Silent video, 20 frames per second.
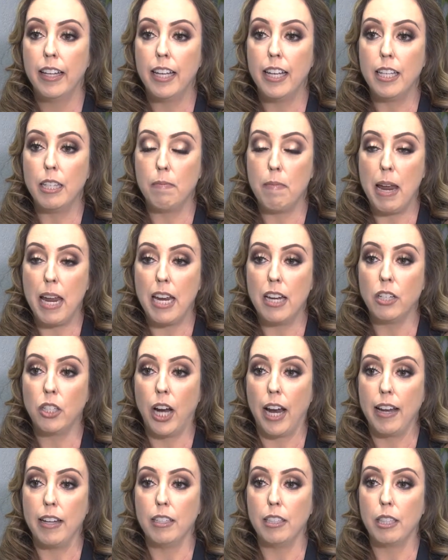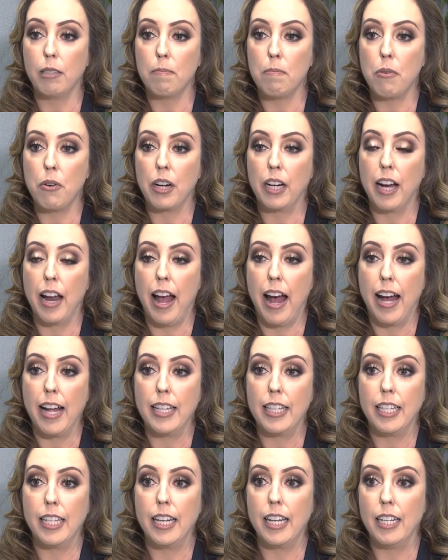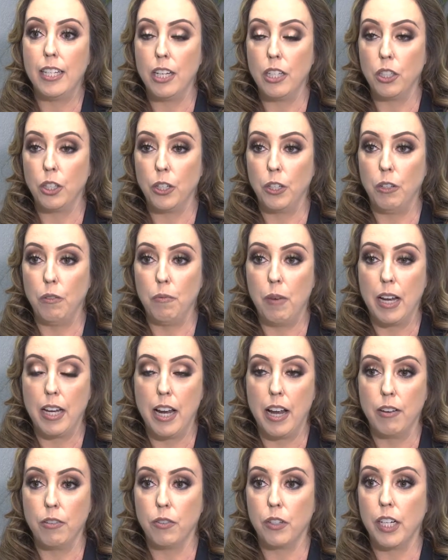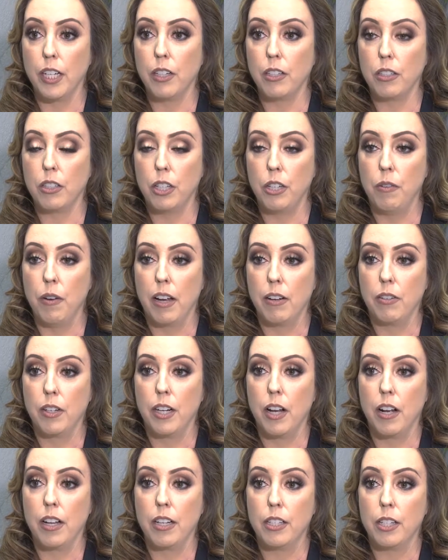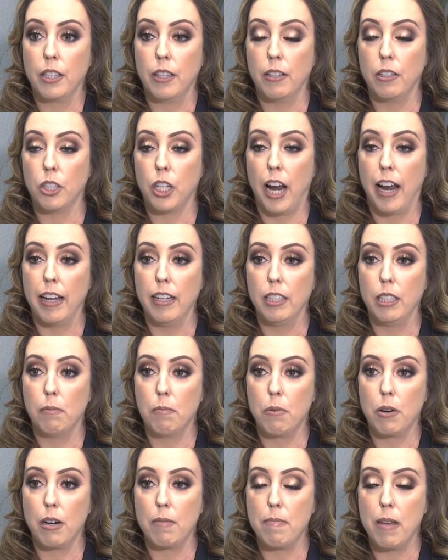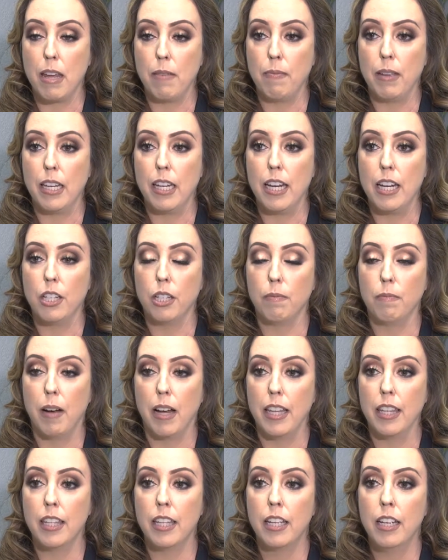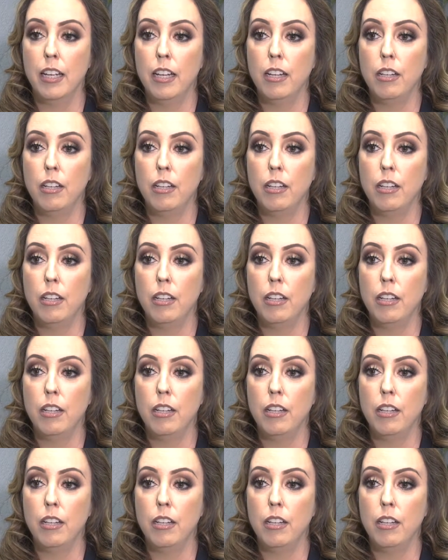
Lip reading: is paying child support adds an additional $100 or $200 onto their child support payment each month